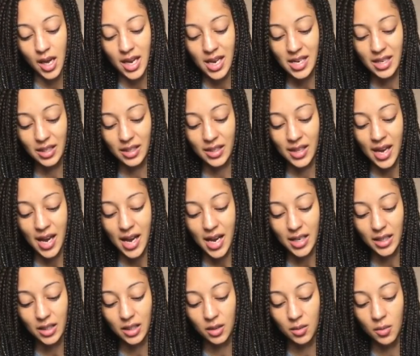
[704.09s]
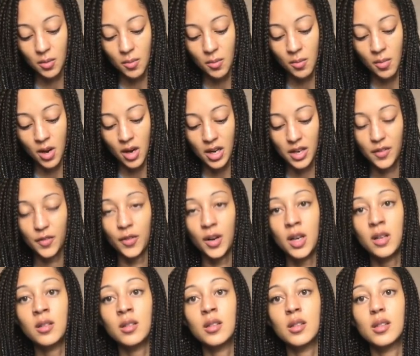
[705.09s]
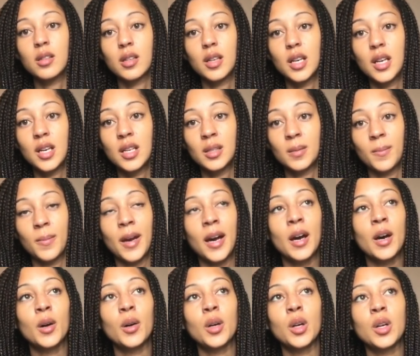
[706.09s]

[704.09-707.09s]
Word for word: is that my friend Isabel,